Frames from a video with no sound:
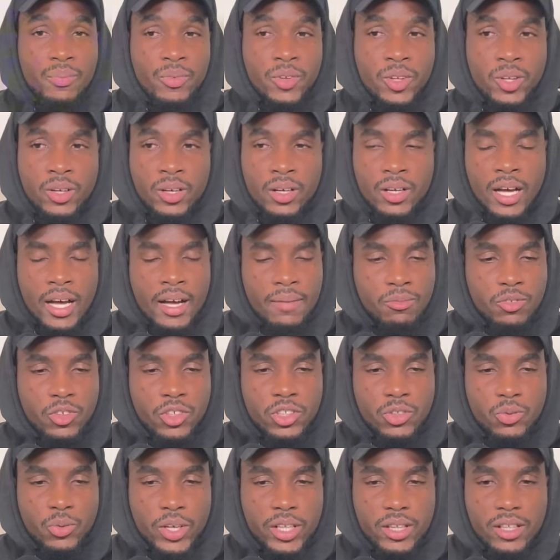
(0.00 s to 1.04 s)
You know, I'm
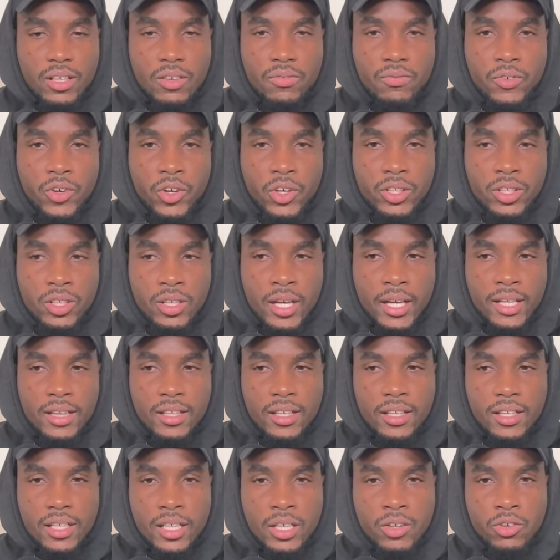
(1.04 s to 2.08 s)
just waiting for it and I
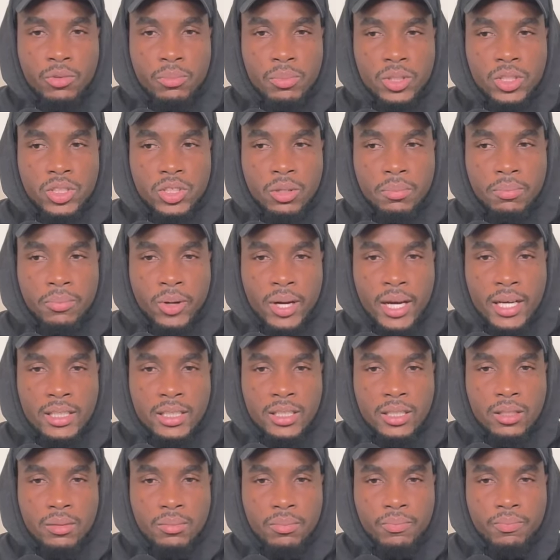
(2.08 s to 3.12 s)
think there will be
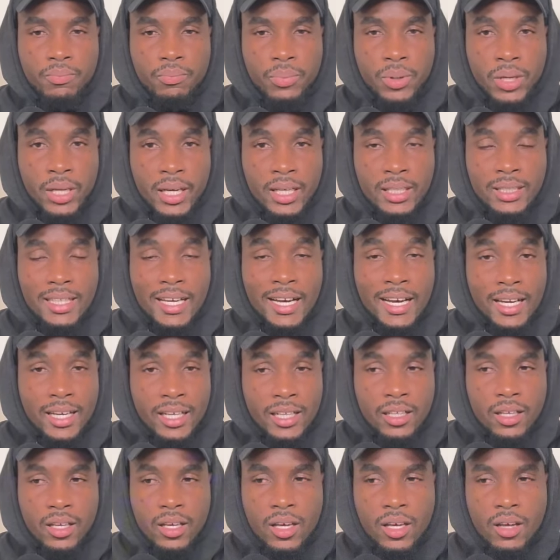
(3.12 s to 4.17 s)
surprising players on it